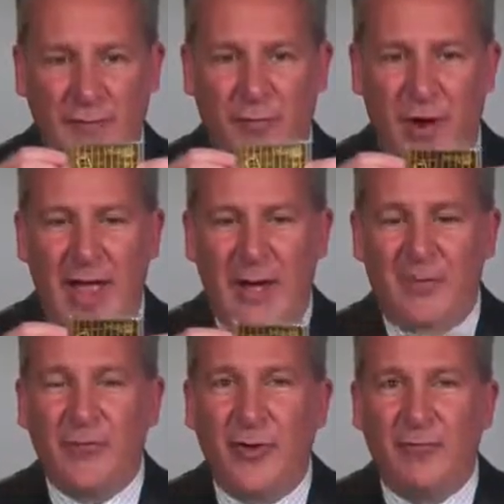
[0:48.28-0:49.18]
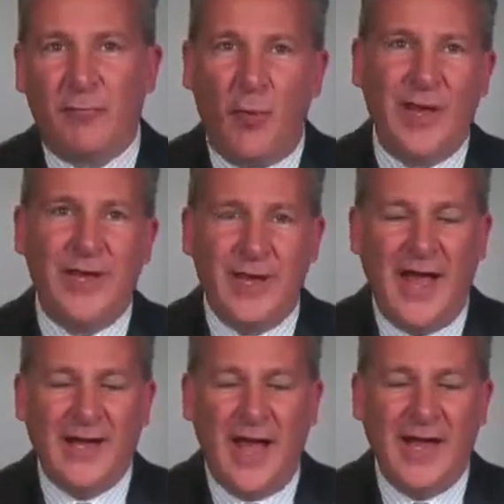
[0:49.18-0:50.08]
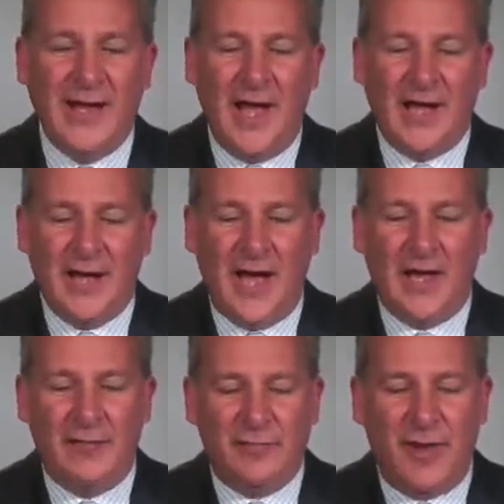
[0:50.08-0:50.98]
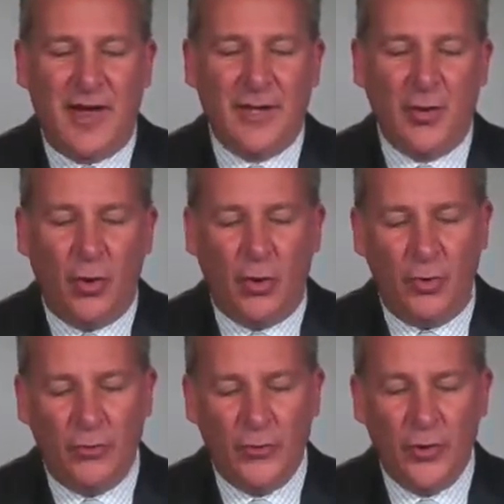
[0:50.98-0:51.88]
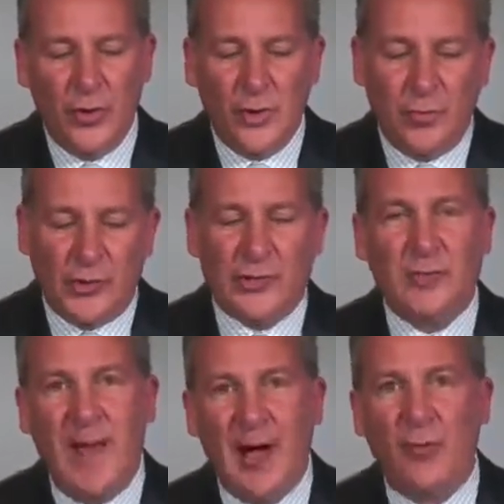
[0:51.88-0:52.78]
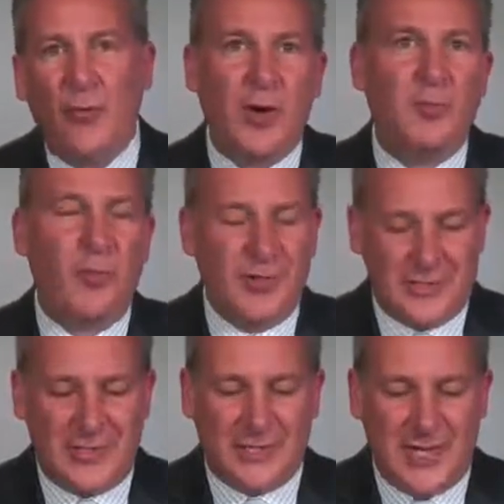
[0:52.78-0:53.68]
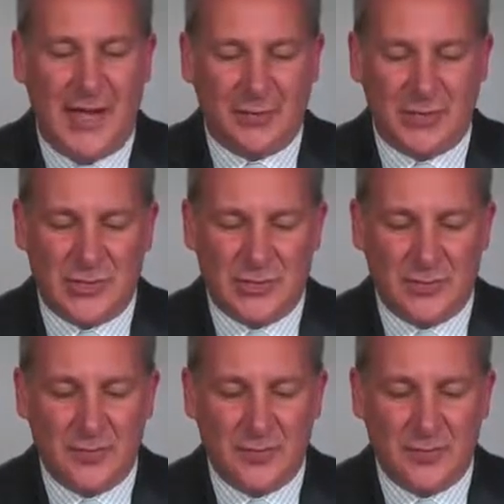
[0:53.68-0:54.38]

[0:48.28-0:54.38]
grams of 0.9999 fine gold, which is about 1.6 ounces.